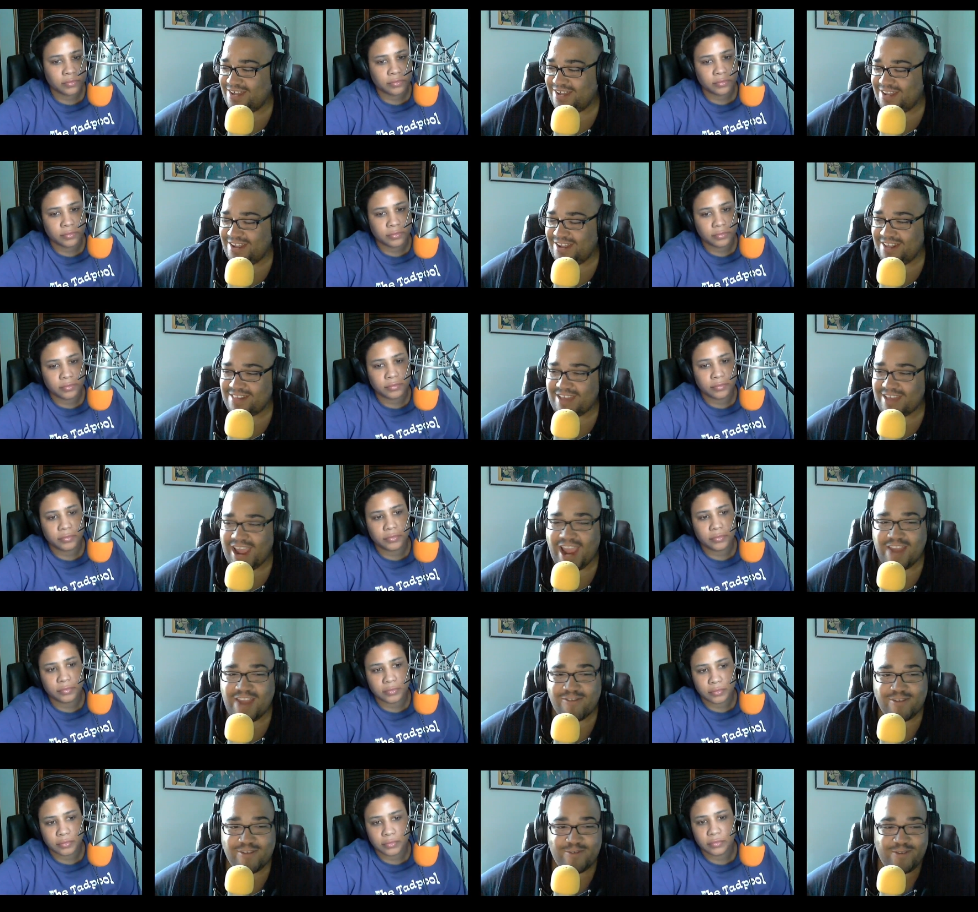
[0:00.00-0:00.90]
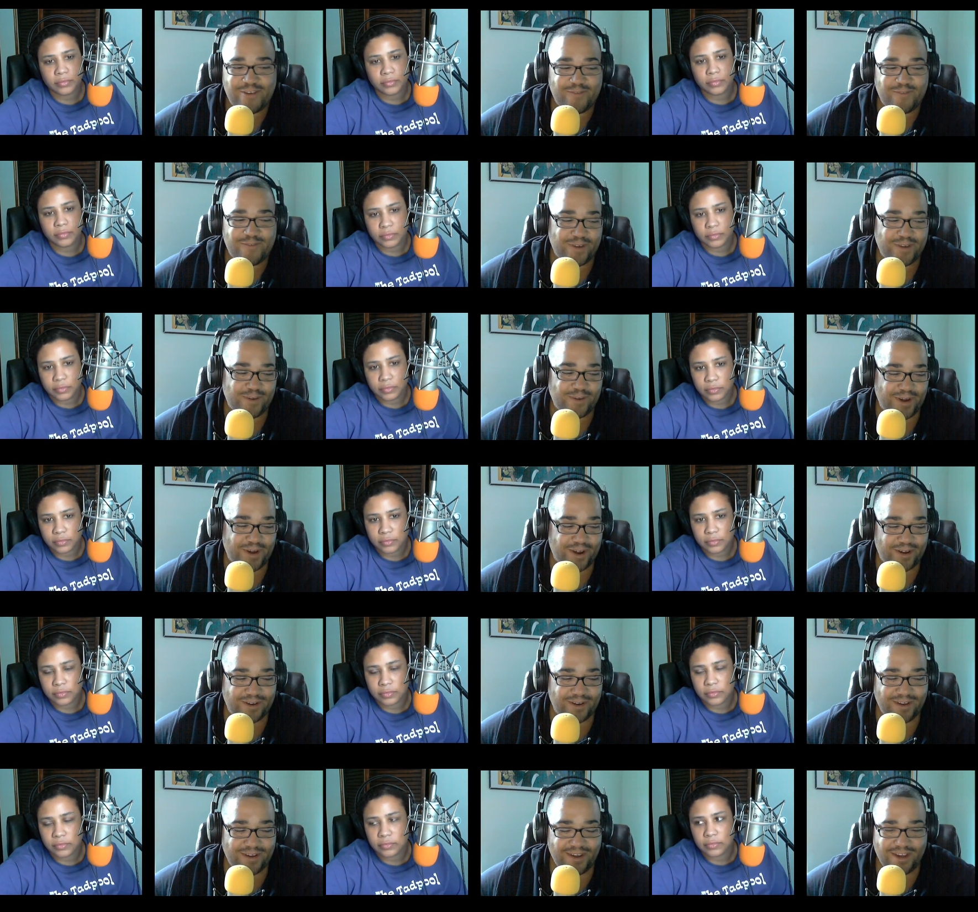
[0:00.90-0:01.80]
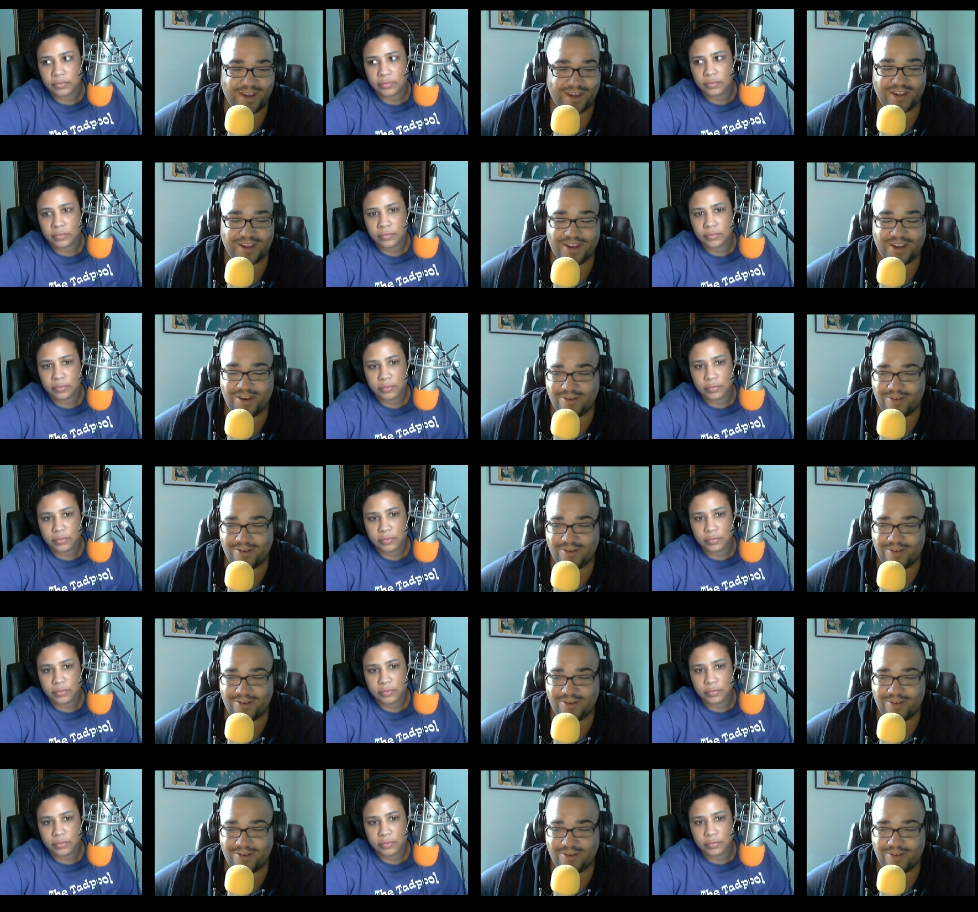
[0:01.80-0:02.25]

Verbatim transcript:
Speaker 1: is angry with me about Guild